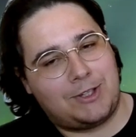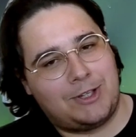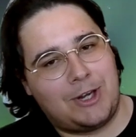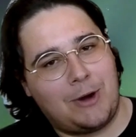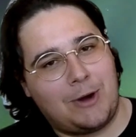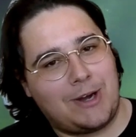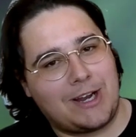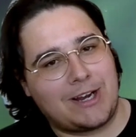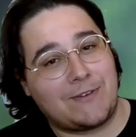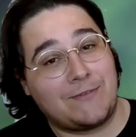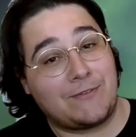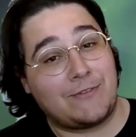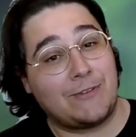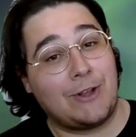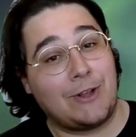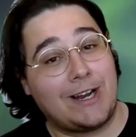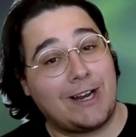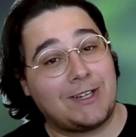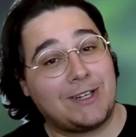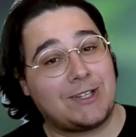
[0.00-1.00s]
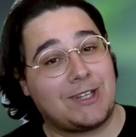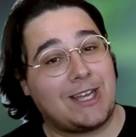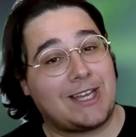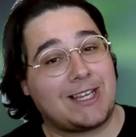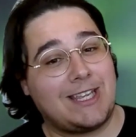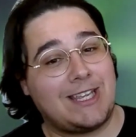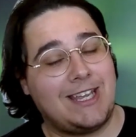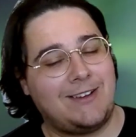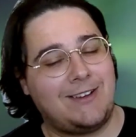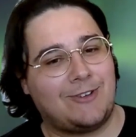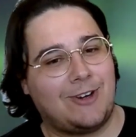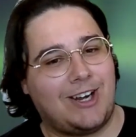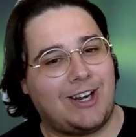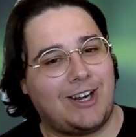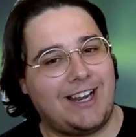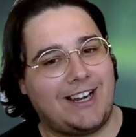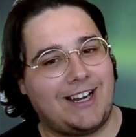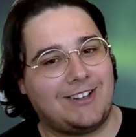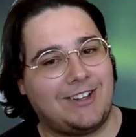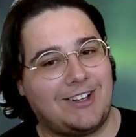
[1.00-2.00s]
I can fly into that king,
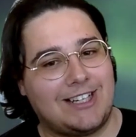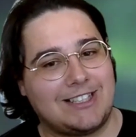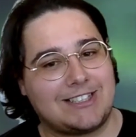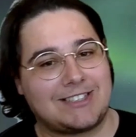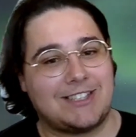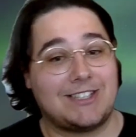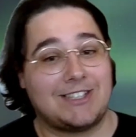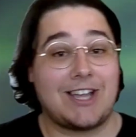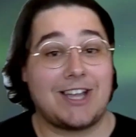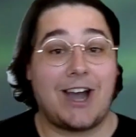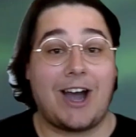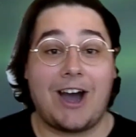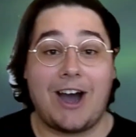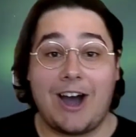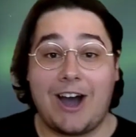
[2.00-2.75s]
right? And Elias goes,